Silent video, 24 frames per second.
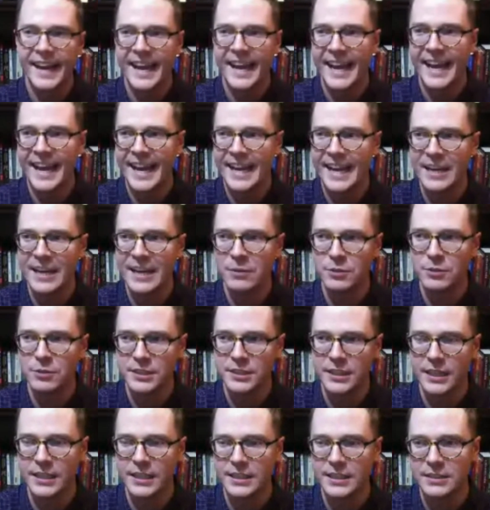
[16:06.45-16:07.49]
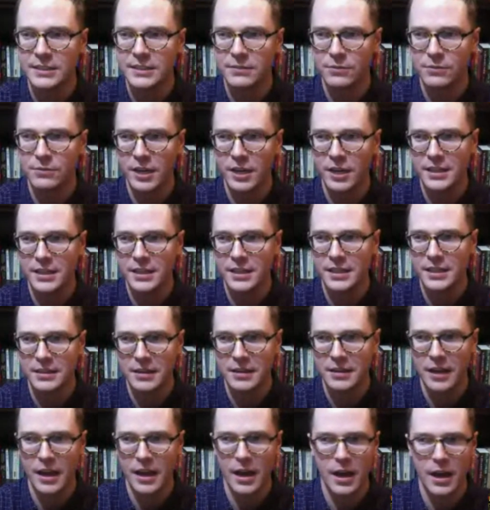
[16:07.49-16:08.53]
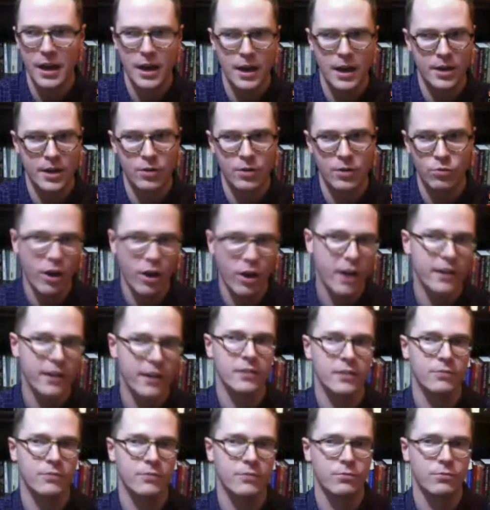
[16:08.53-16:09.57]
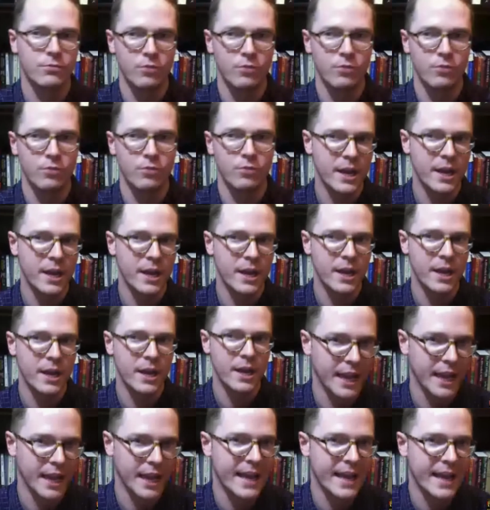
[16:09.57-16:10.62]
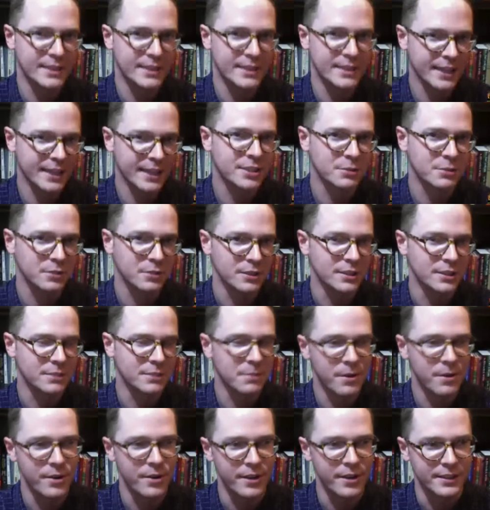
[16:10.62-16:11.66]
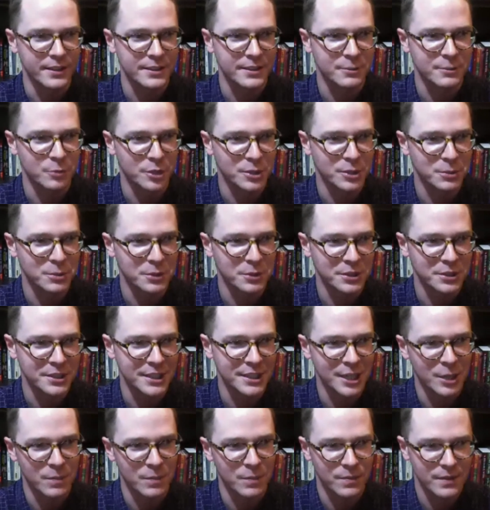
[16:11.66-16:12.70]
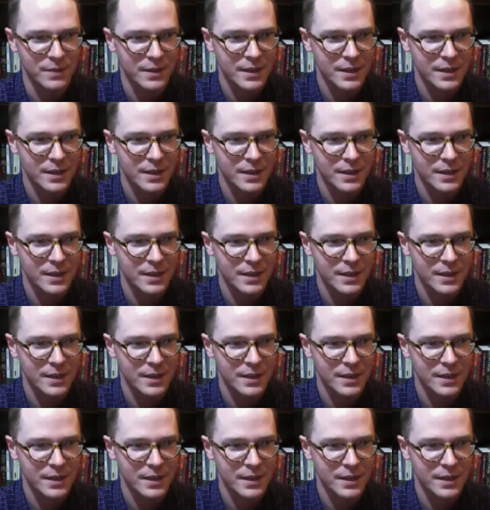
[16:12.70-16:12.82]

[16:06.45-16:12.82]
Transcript: And it was the idea of writing an erotic romance called Asexual Experience, which was, you know,